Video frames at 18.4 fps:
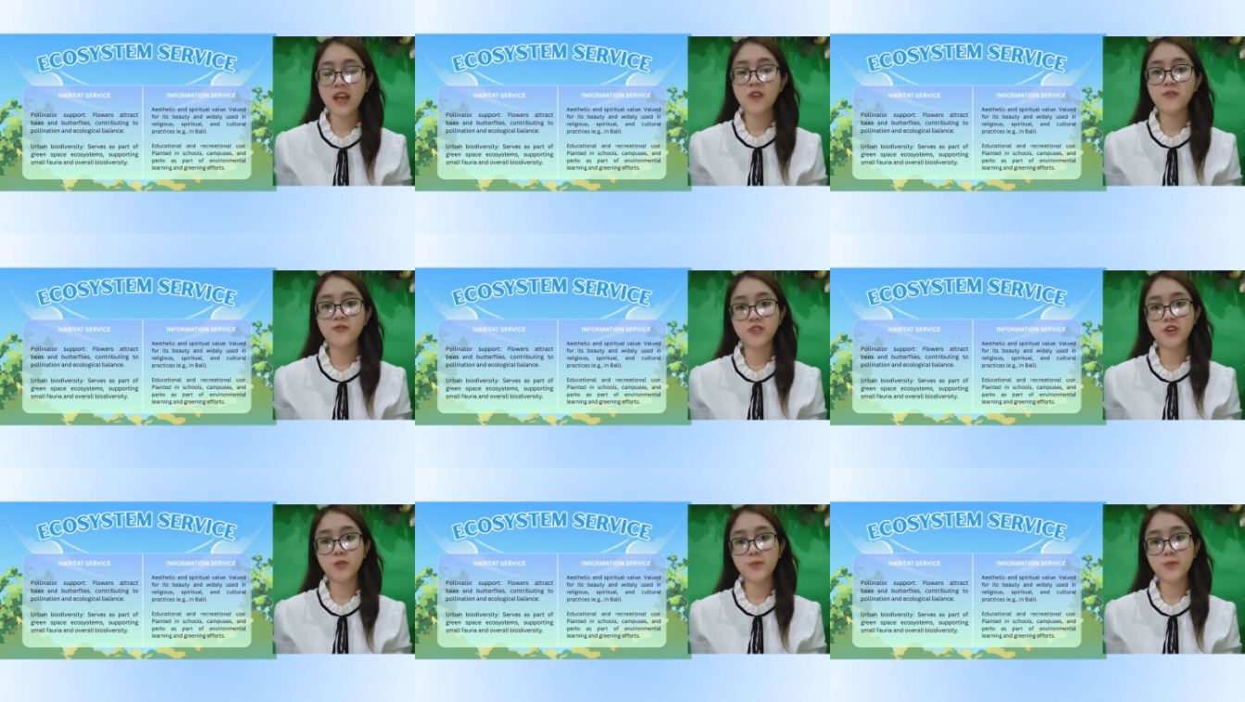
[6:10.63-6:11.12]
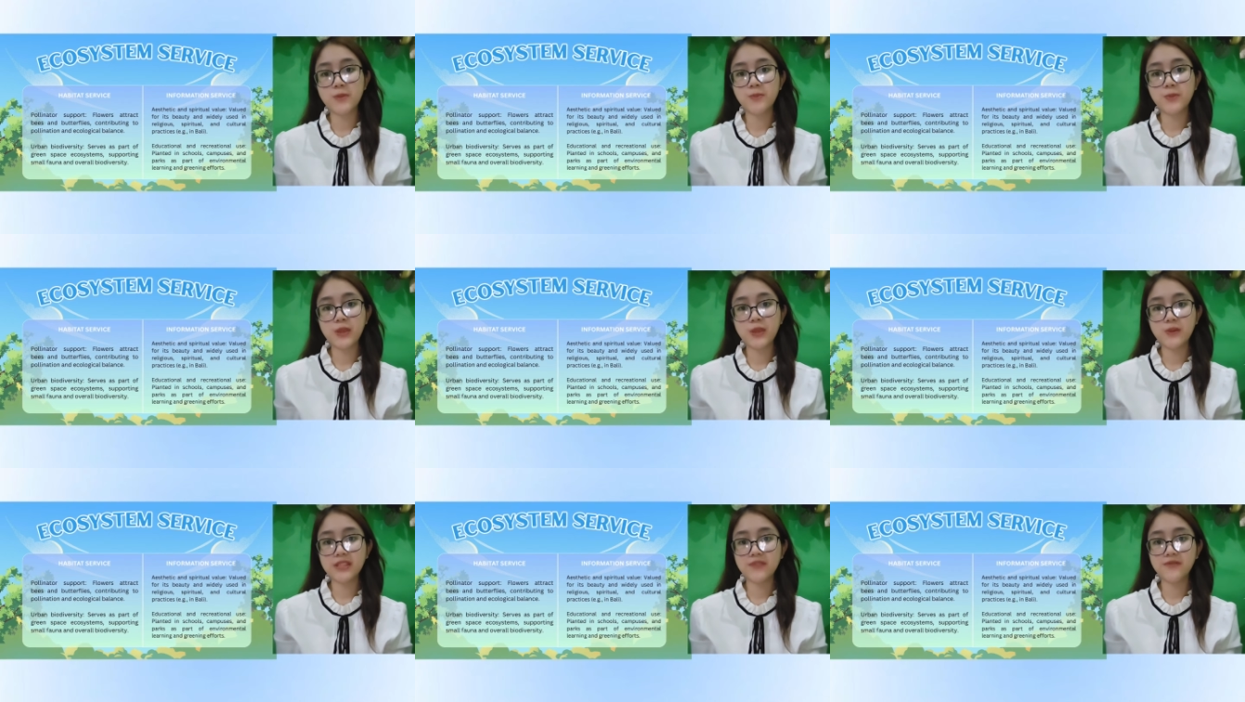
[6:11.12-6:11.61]
For urban
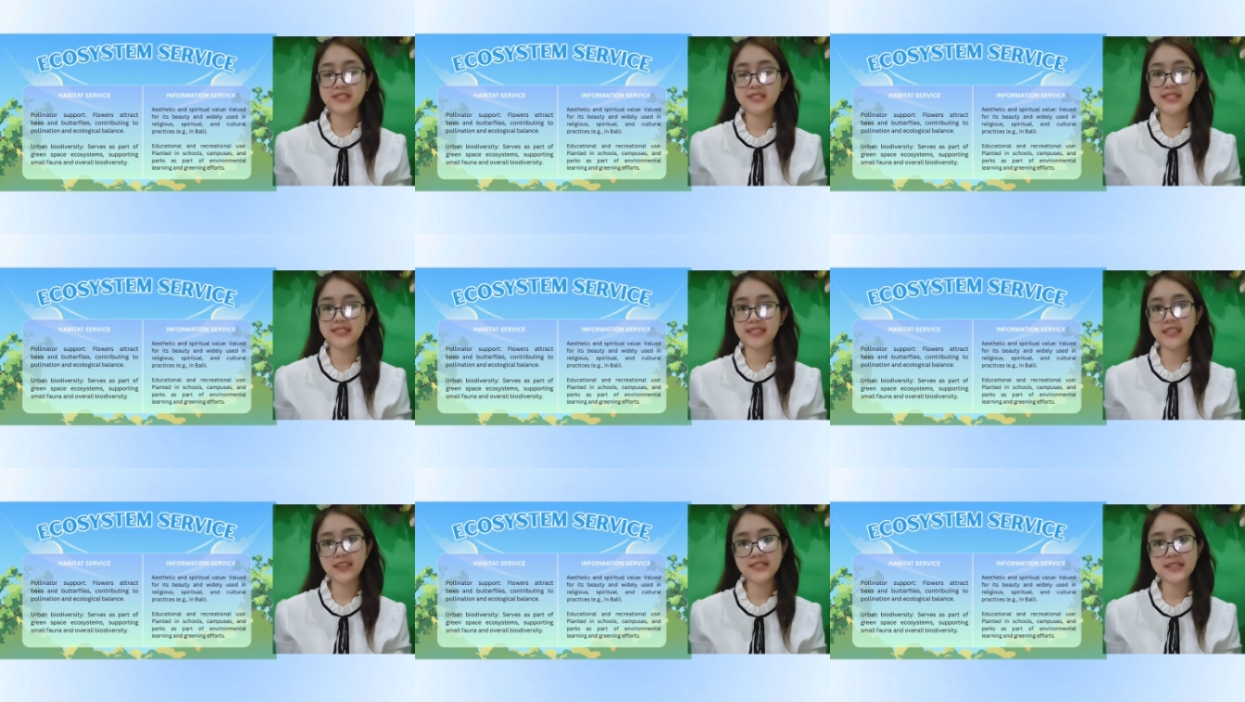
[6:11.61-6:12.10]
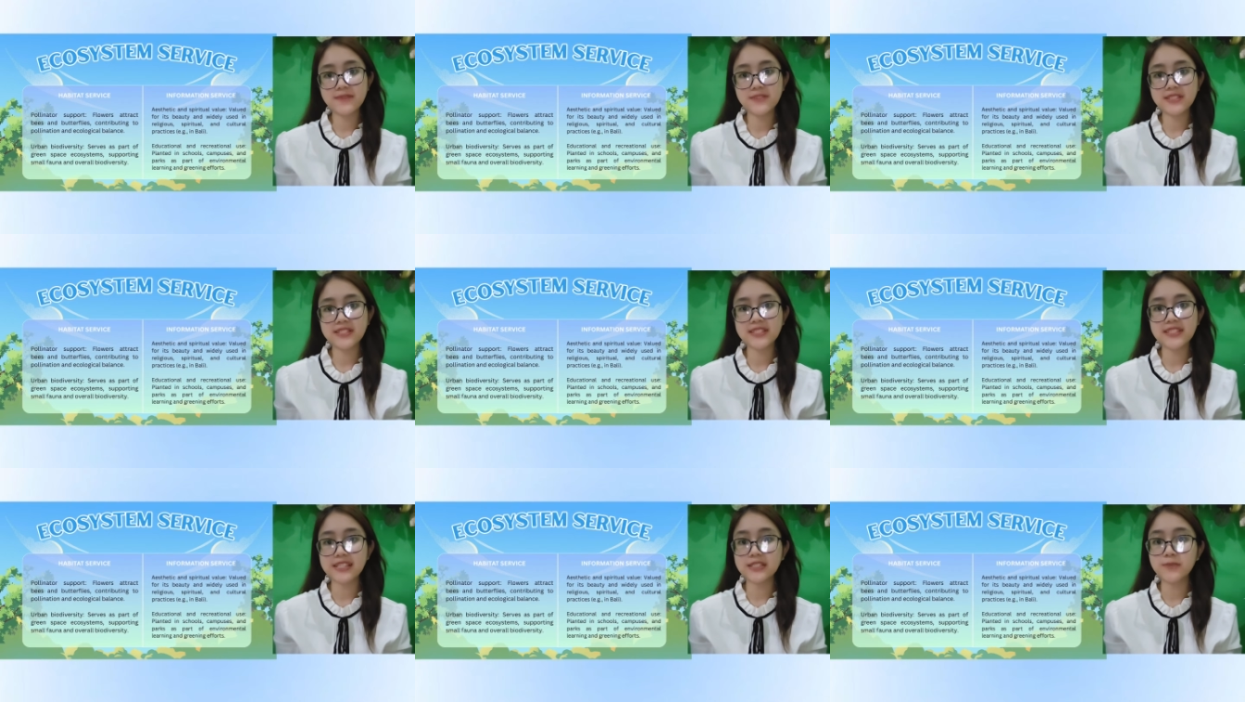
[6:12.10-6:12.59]
biodiversity,
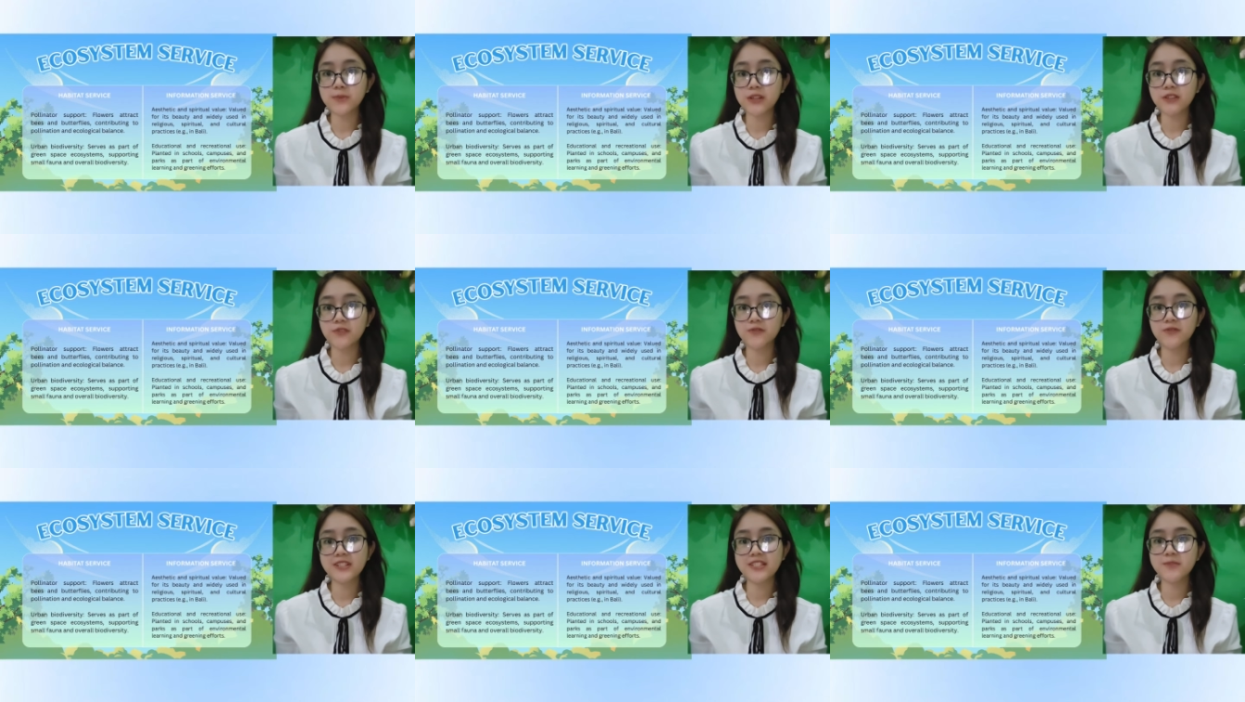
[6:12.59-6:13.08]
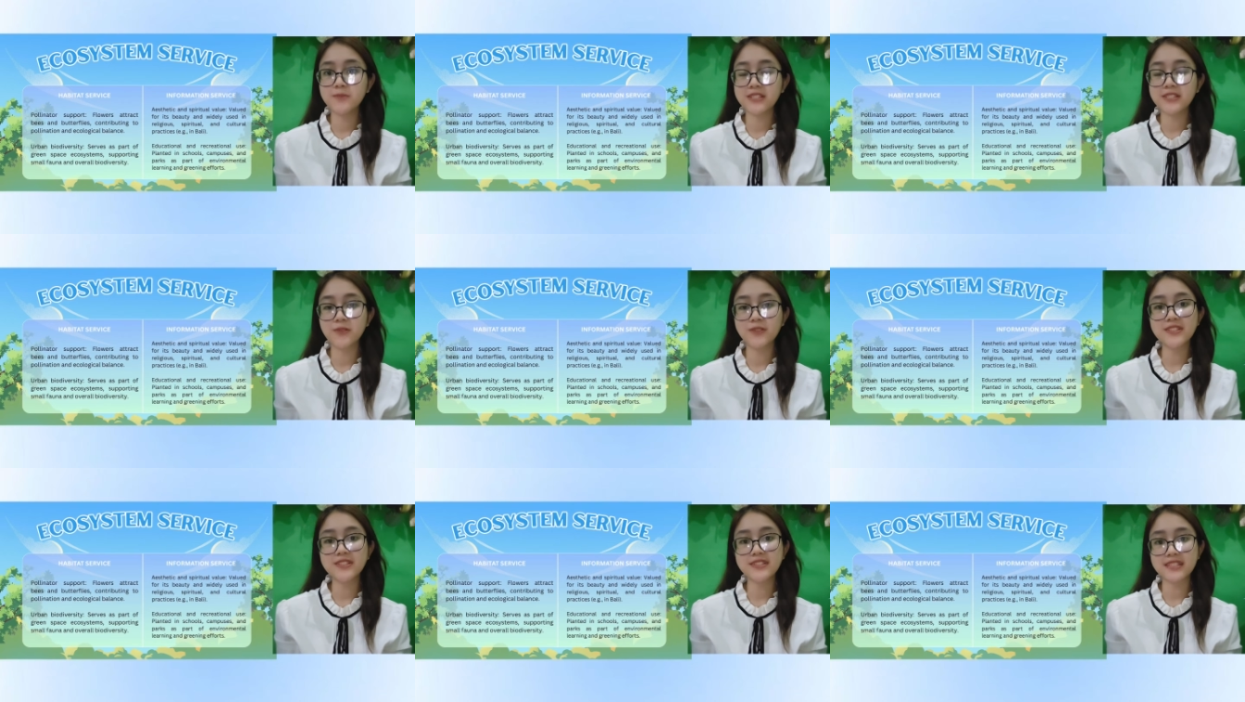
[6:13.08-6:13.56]
services as a part of green space
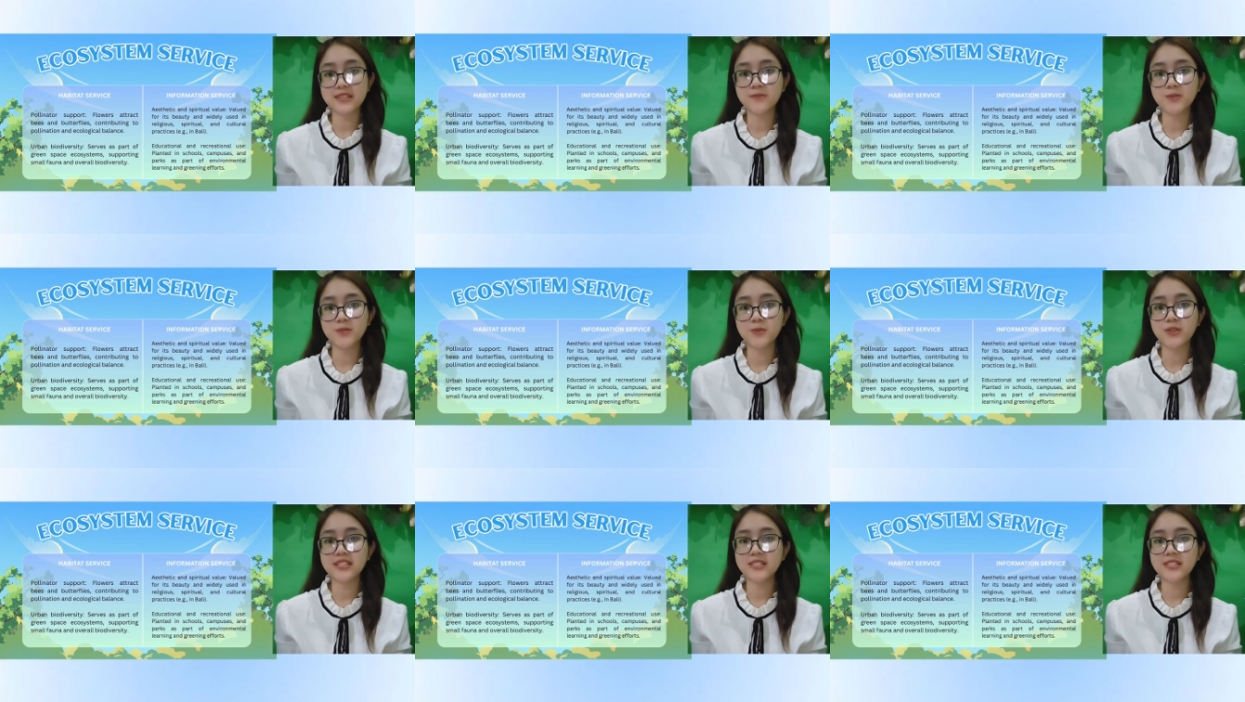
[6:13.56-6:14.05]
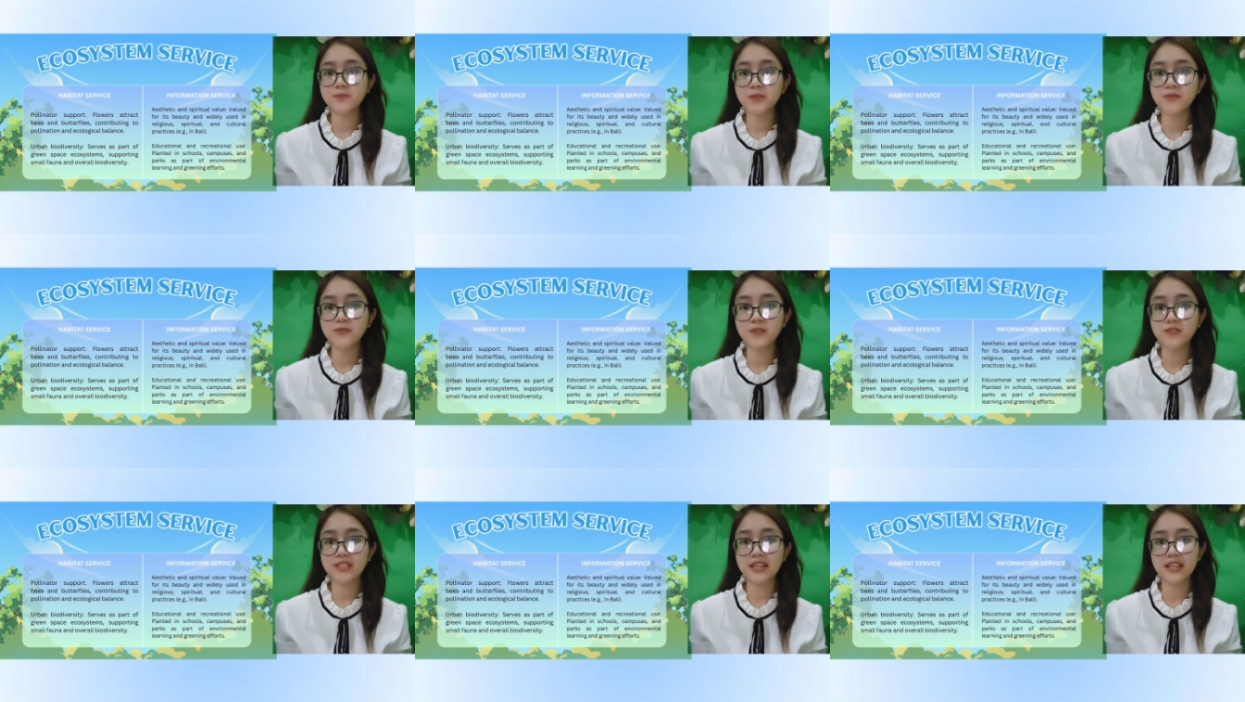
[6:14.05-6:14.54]
ecosystem supporting small
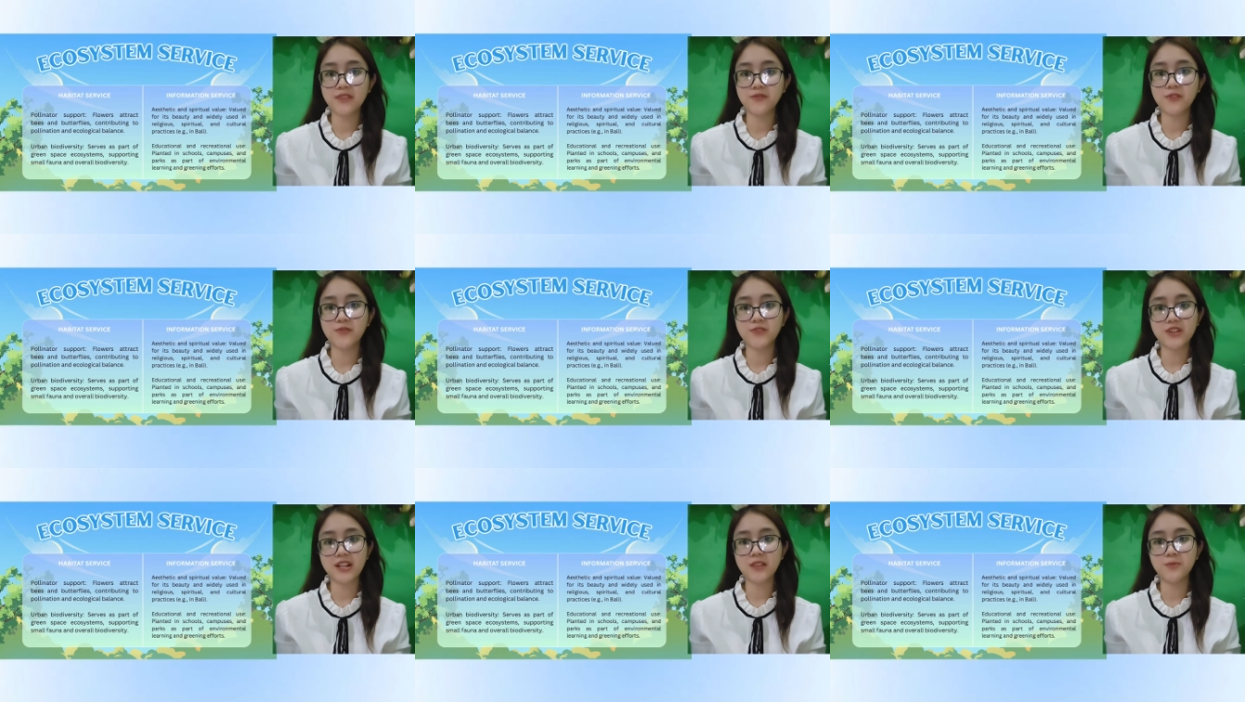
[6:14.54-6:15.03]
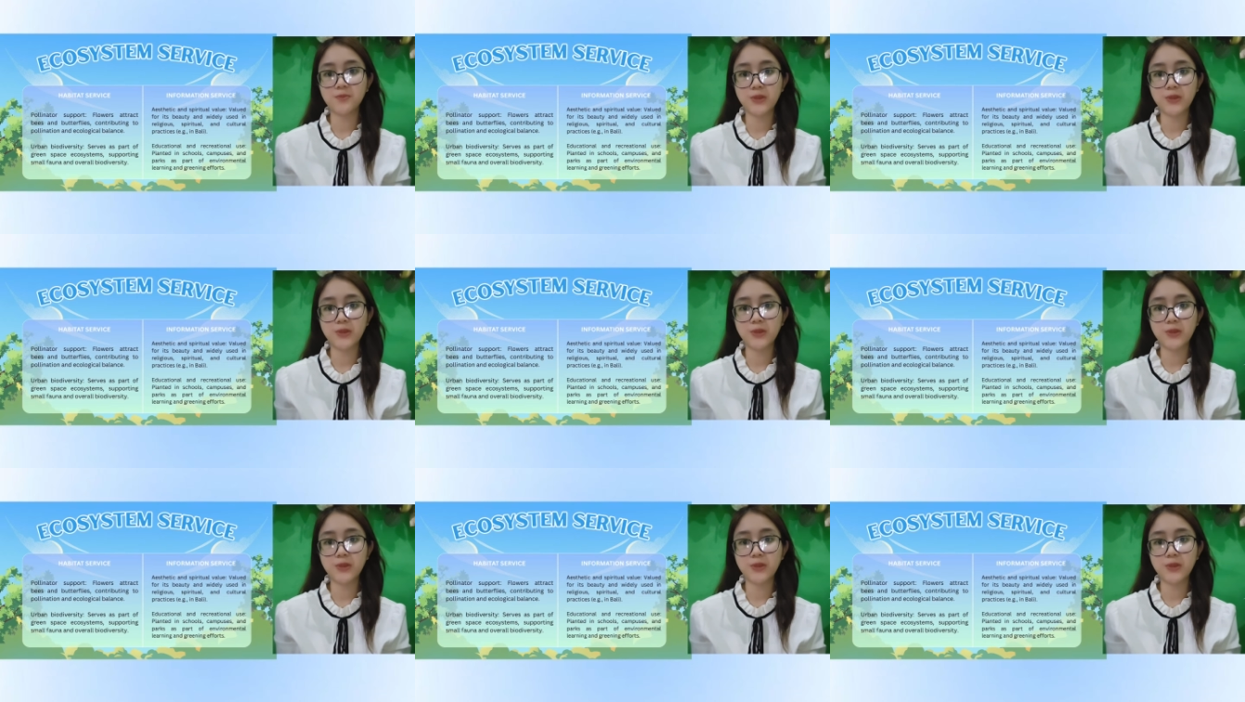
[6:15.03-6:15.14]
fauna and overall